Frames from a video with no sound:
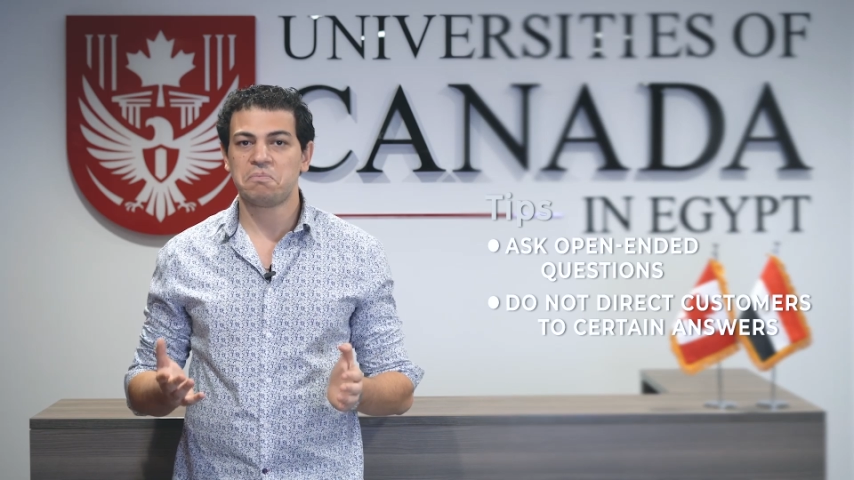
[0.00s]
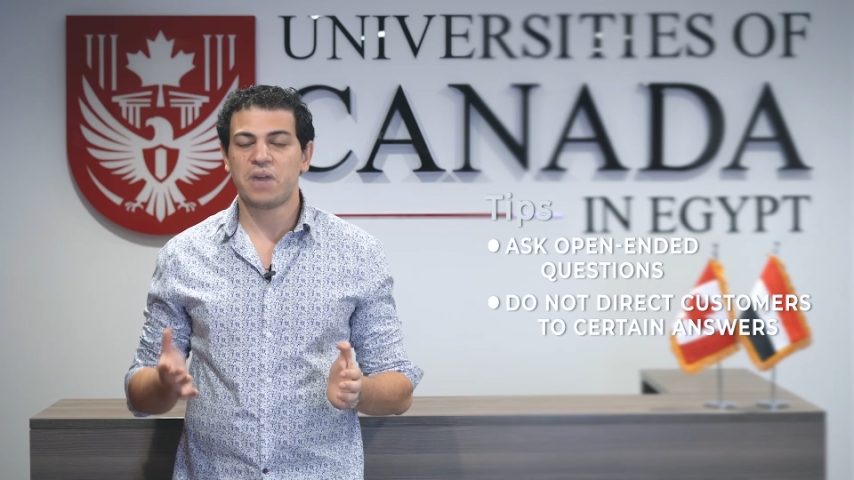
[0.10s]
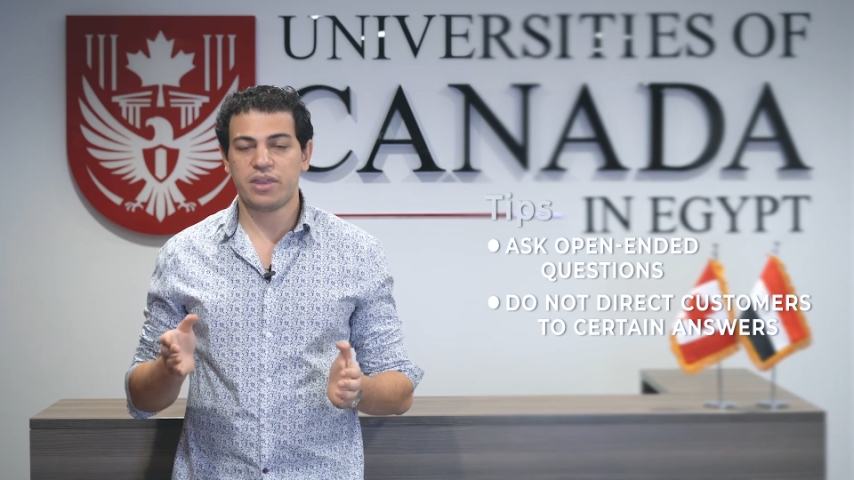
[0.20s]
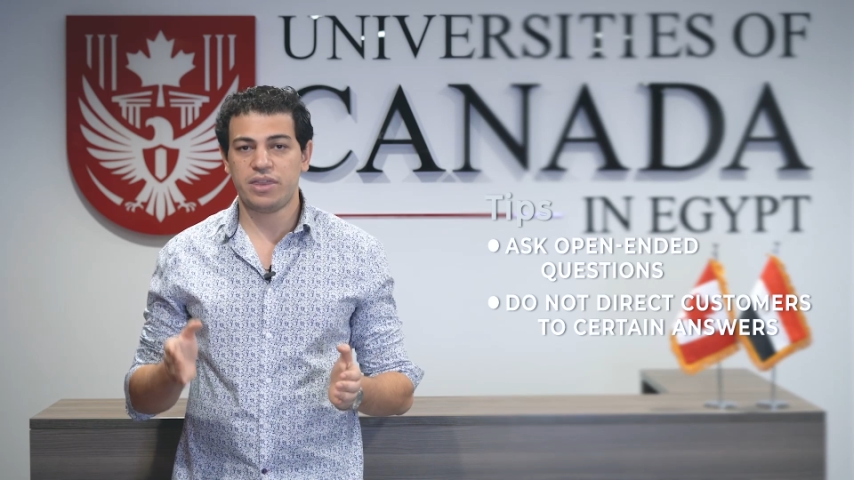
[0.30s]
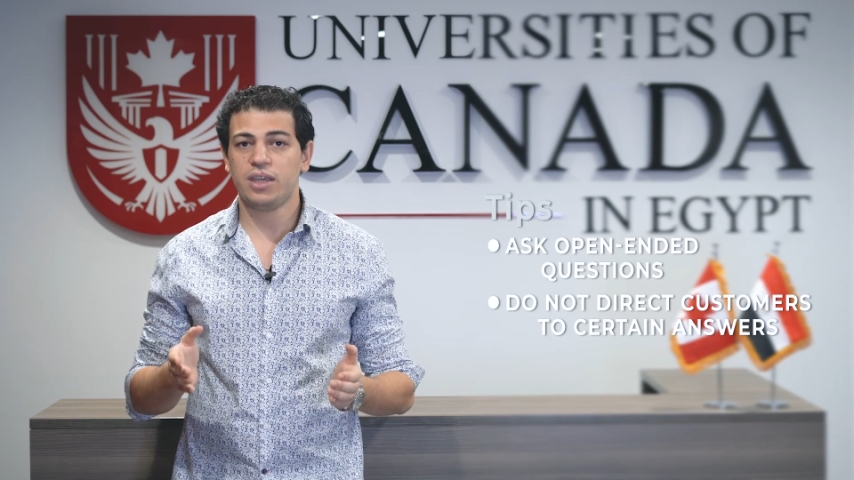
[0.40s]

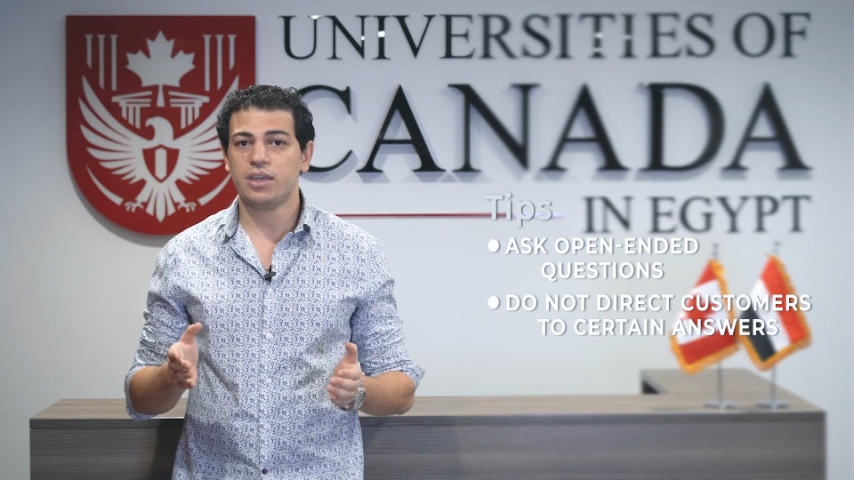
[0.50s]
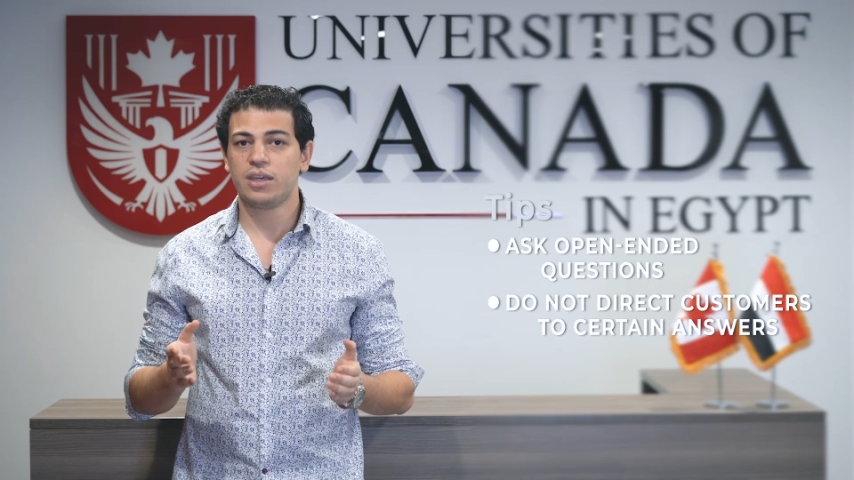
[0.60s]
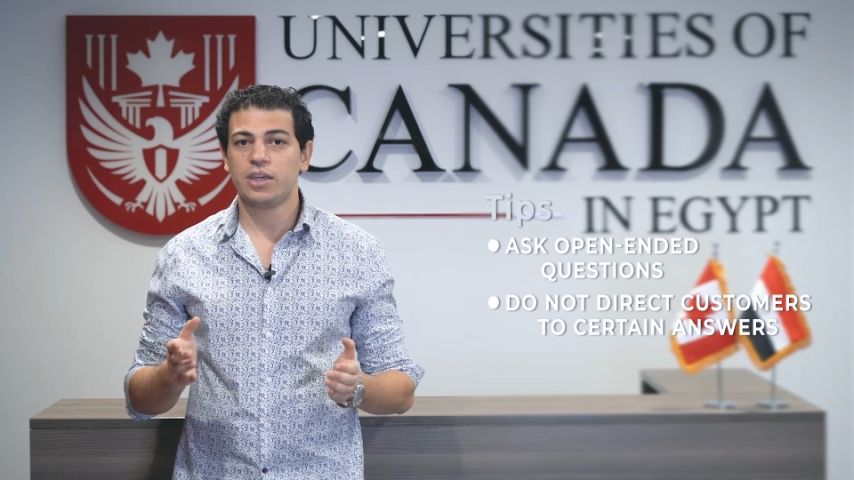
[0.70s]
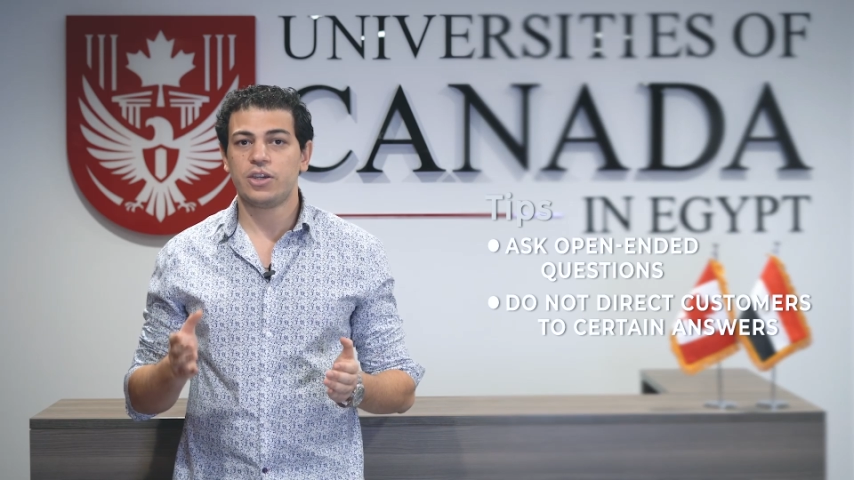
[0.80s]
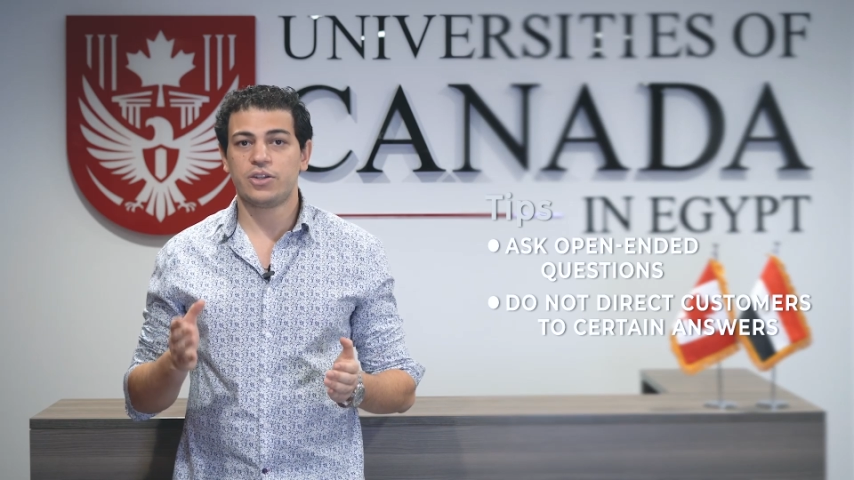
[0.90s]
I think
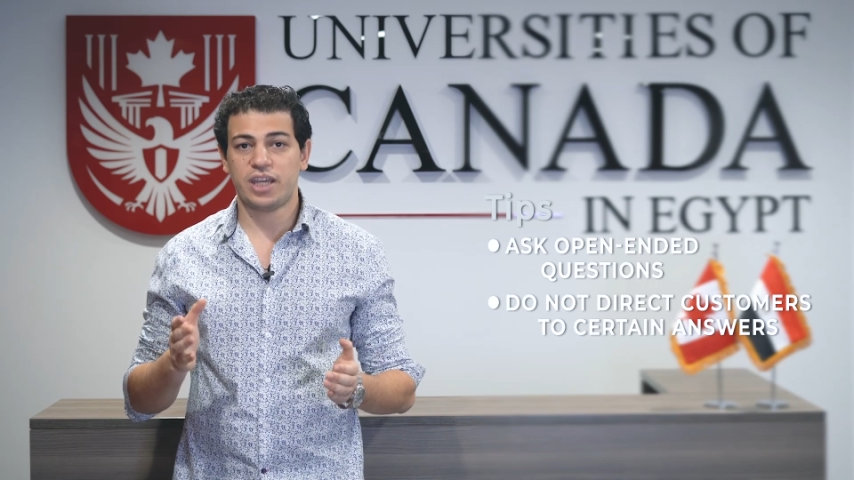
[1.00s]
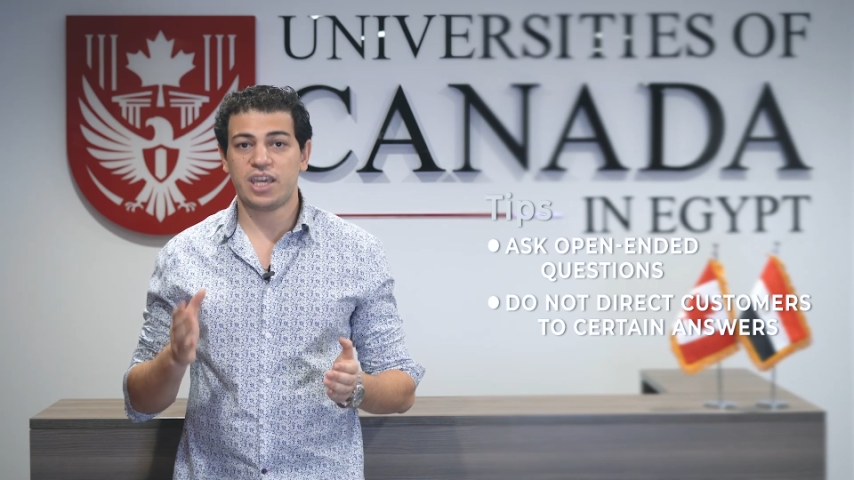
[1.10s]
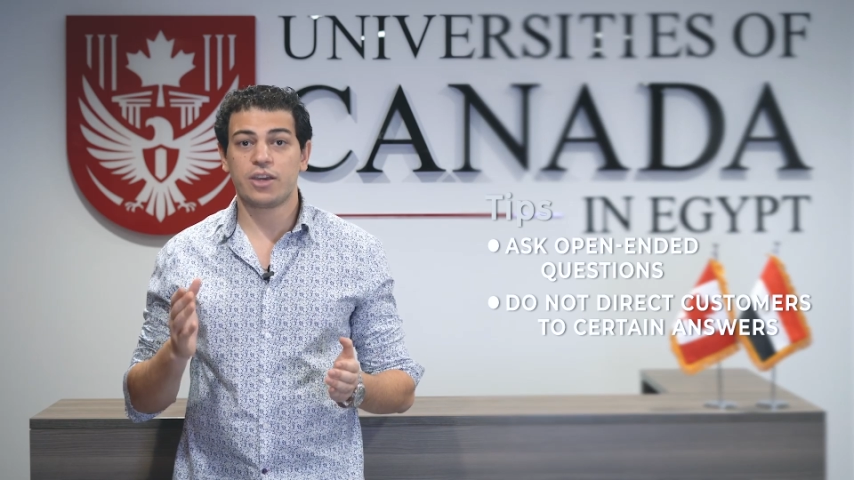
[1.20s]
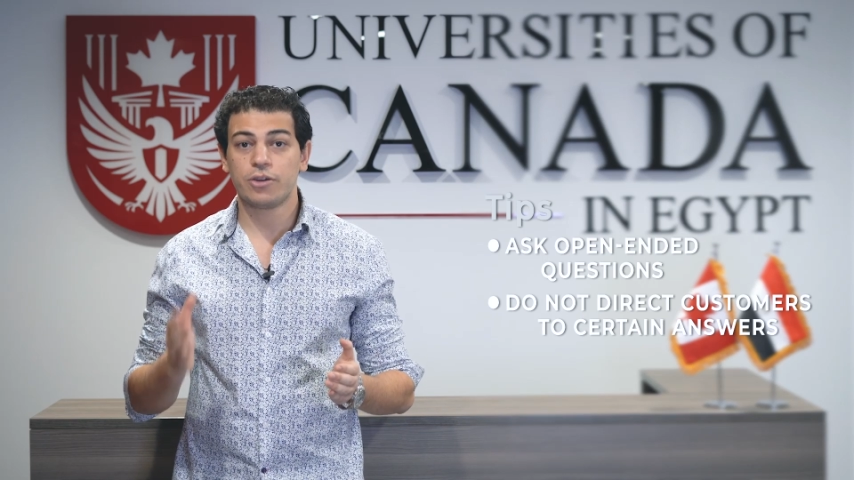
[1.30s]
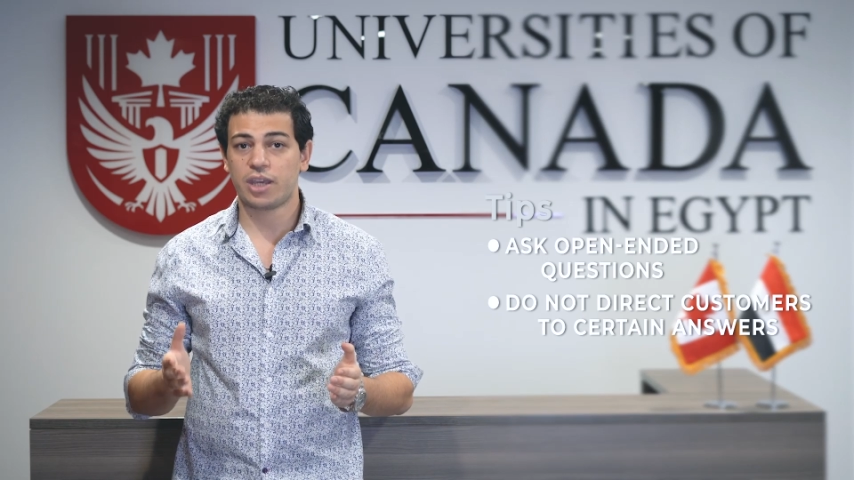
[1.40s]
you're
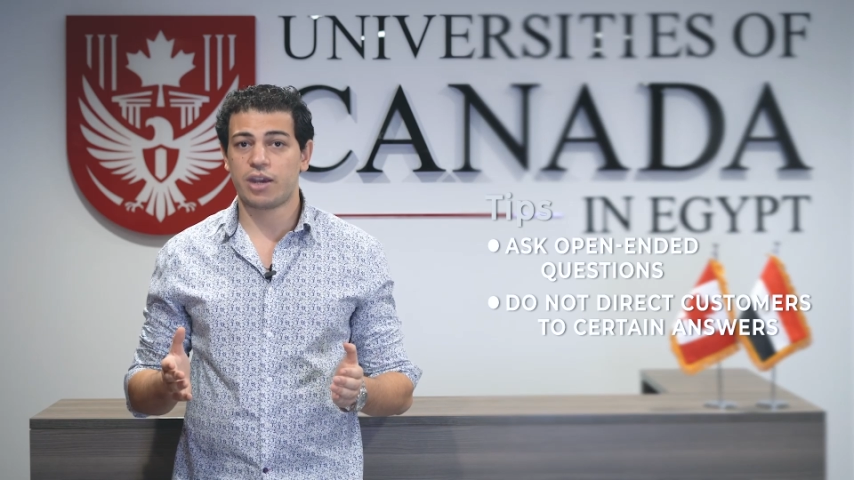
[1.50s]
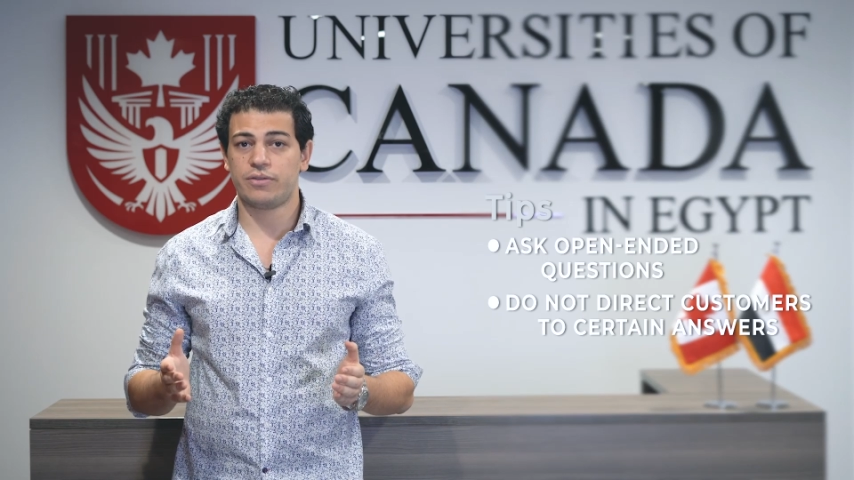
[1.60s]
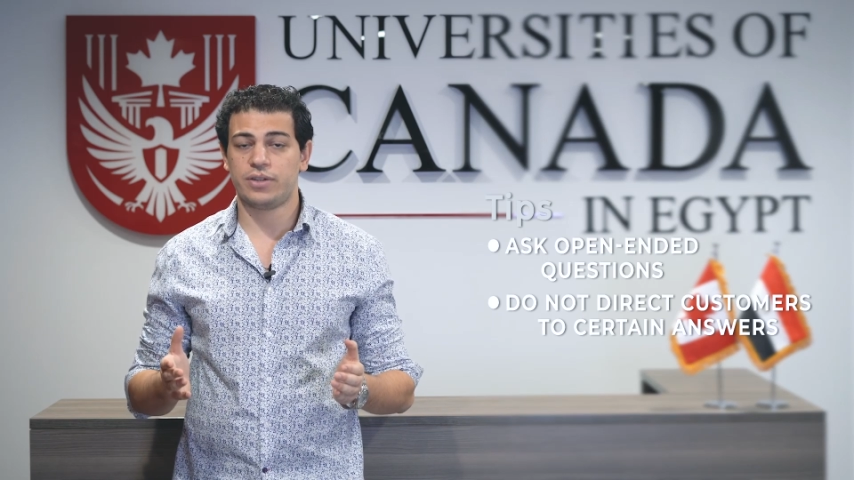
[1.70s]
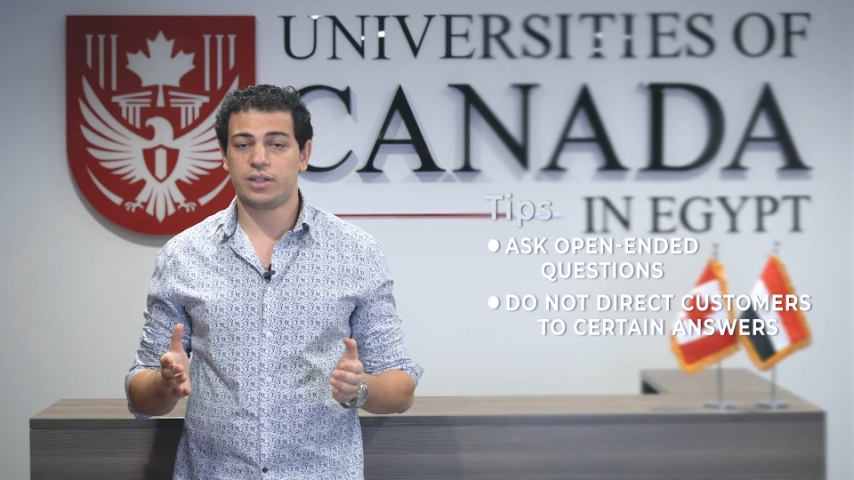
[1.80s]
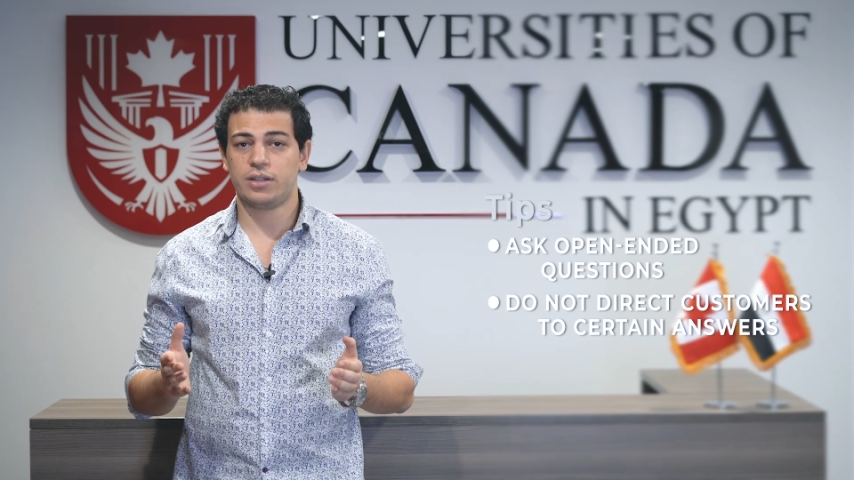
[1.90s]
taking good care
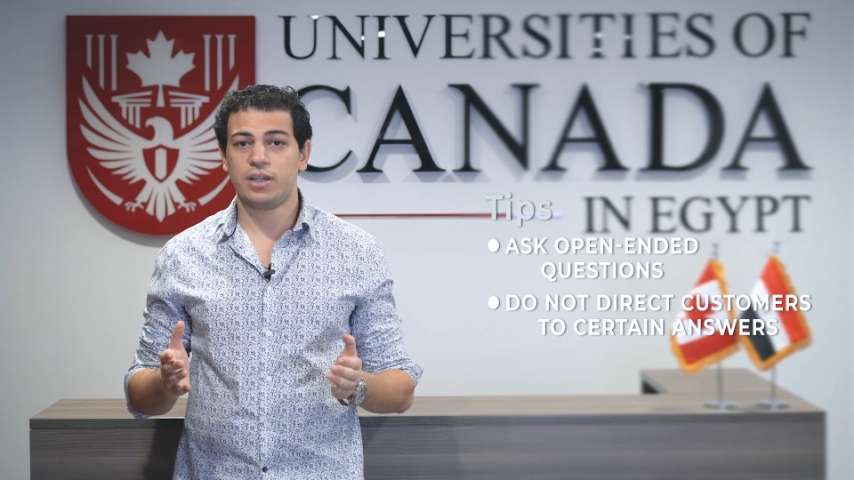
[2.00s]
of it.